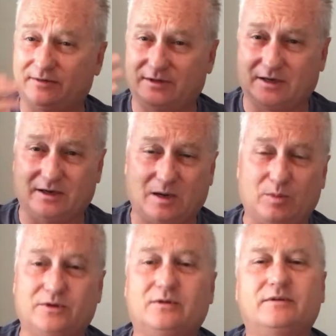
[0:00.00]
have done it
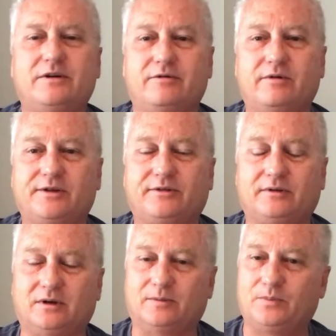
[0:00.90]
up until very
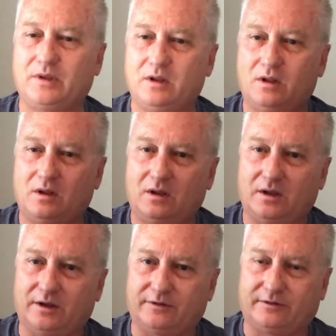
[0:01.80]
recently,
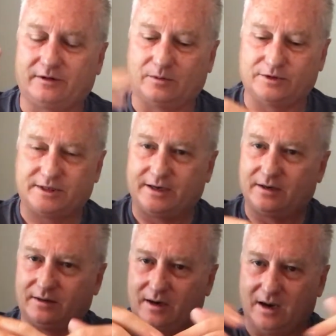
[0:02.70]
is they would
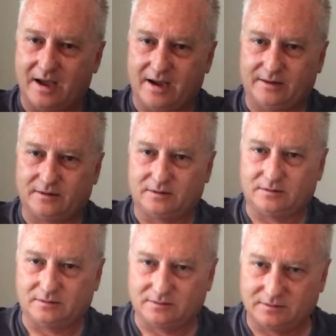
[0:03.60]
take the land
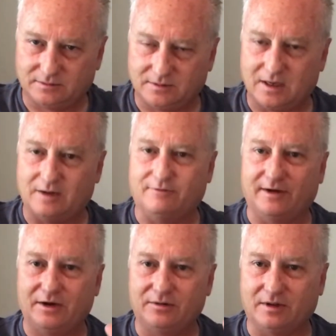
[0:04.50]
and
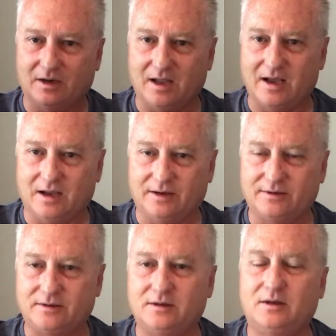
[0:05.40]
value the
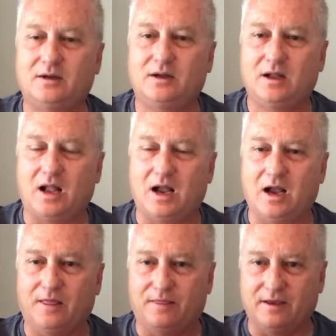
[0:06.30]
land
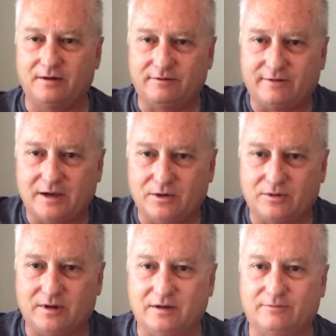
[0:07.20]
and then value
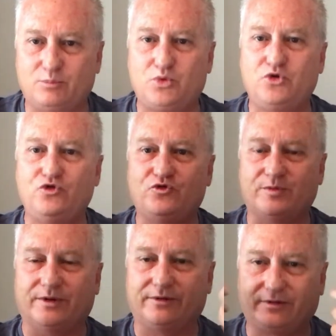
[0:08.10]
the
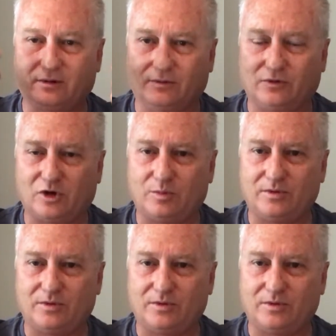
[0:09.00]
improvements on top